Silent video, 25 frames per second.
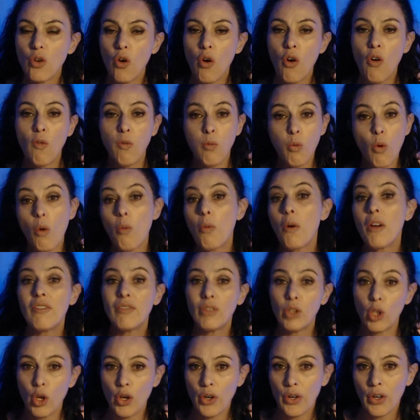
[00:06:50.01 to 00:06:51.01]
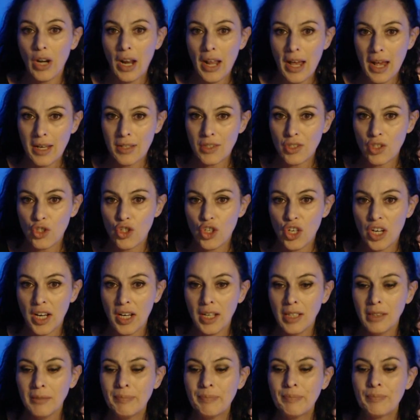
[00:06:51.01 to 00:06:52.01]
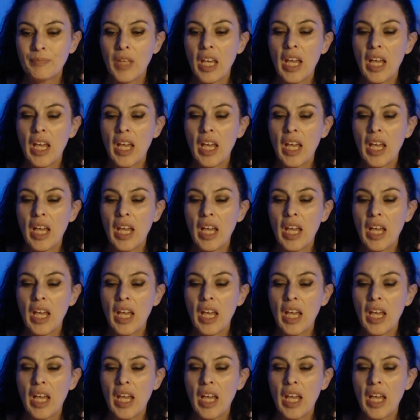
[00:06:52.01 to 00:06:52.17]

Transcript: of what we've learned last year,